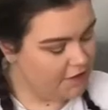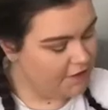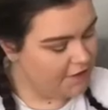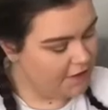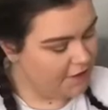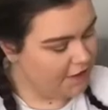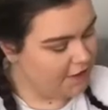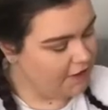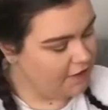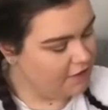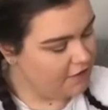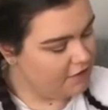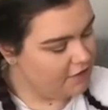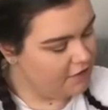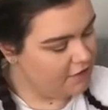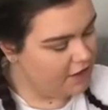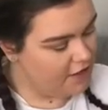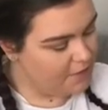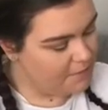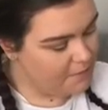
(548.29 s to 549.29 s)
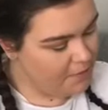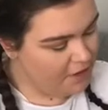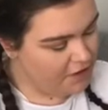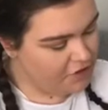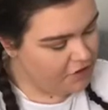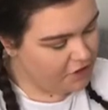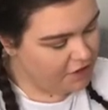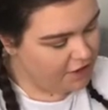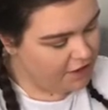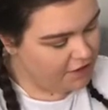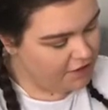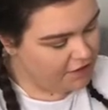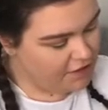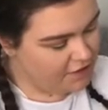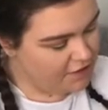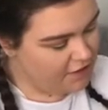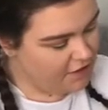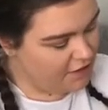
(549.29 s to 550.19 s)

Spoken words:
take the matte shade